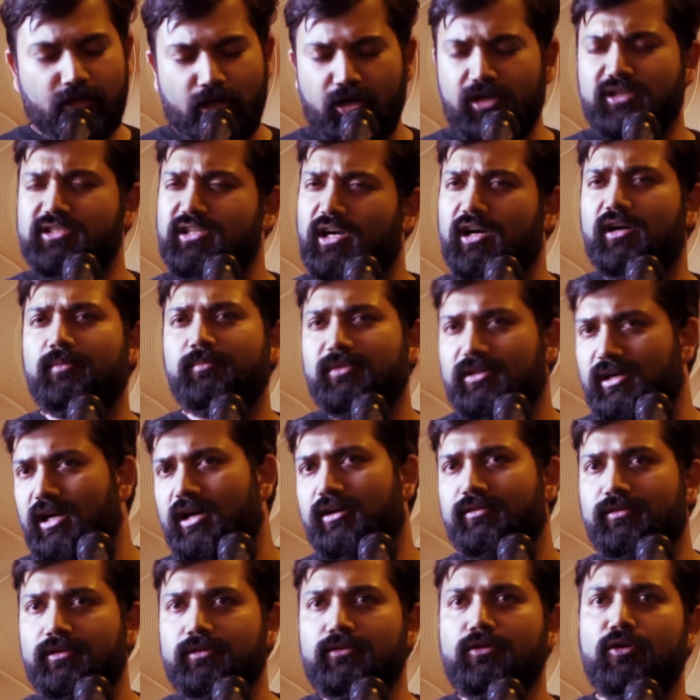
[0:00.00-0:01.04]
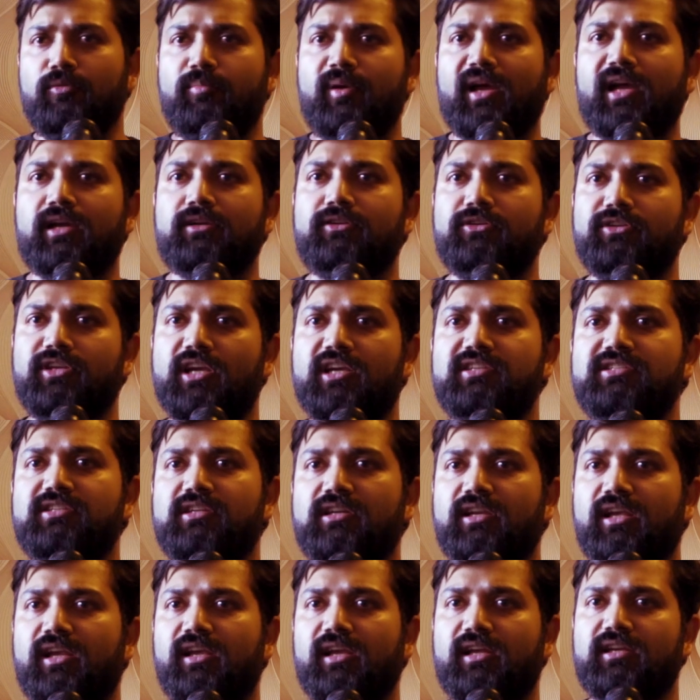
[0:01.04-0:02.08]
clock's arm around and go back to
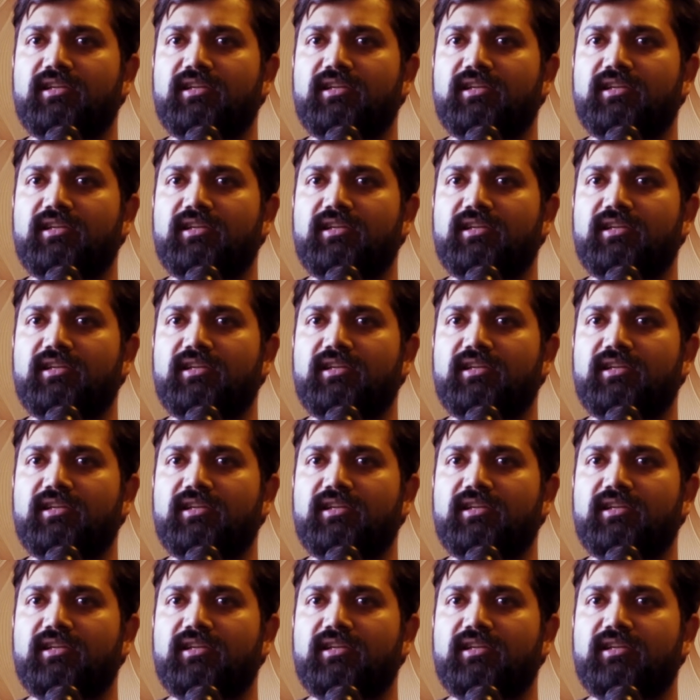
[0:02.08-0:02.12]
yesterday,